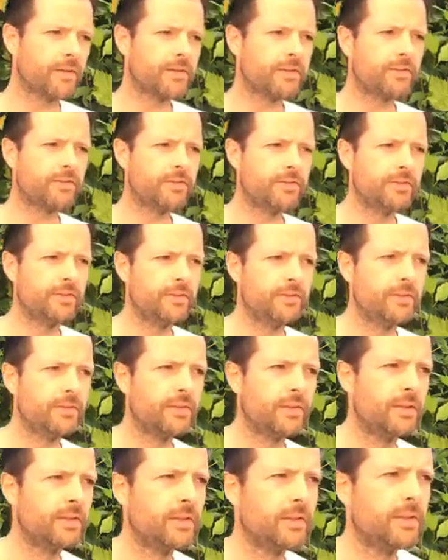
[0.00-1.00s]
to
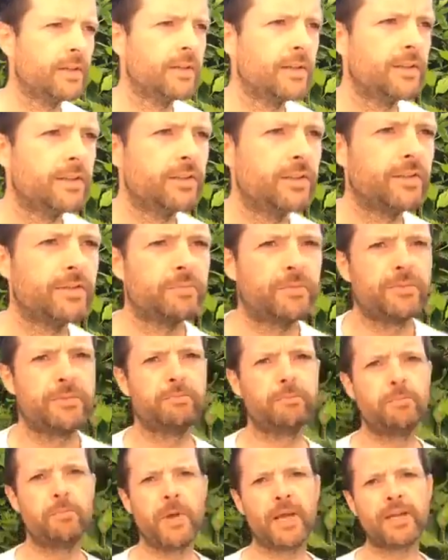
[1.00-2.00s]
just
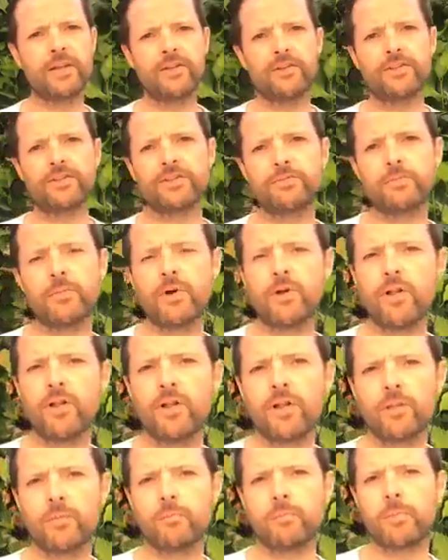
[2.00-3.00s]
make your
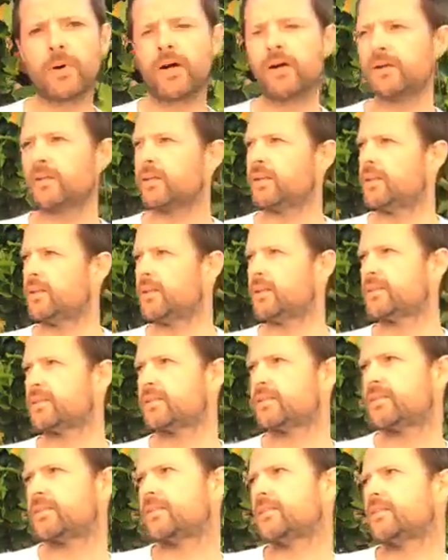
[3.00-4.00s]
small part in this